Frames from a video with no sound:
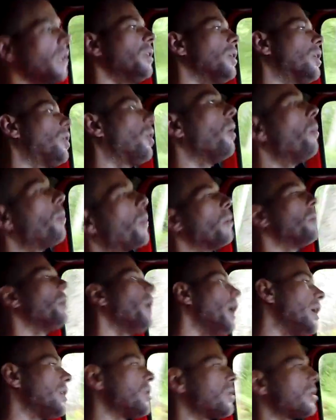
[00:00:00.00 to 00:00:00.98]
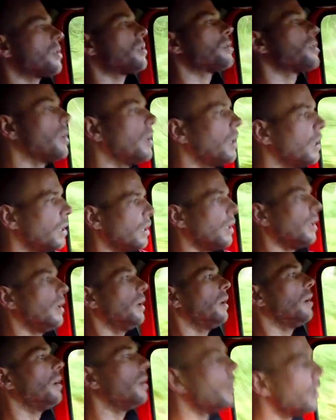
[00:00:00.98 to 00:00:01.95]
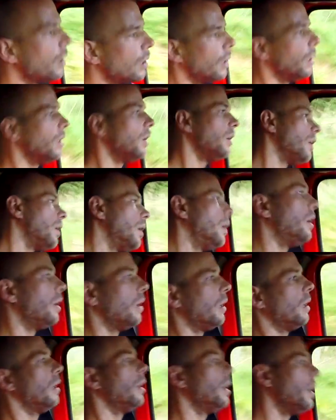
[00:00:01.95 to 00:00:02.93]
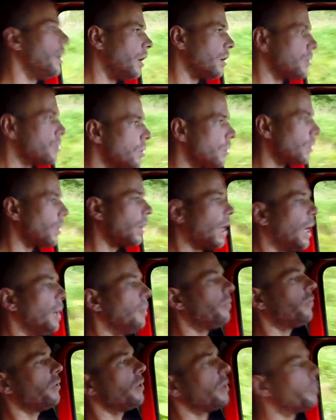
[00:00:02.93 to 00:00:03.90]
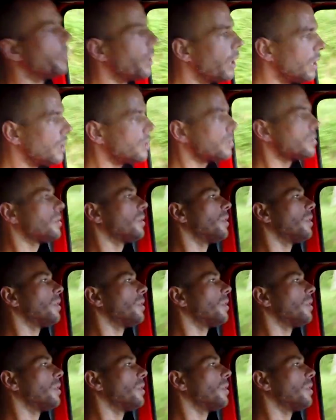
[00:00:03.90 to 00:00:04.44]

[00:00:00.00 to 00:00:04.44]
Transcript: the compromises are sort of comfort based.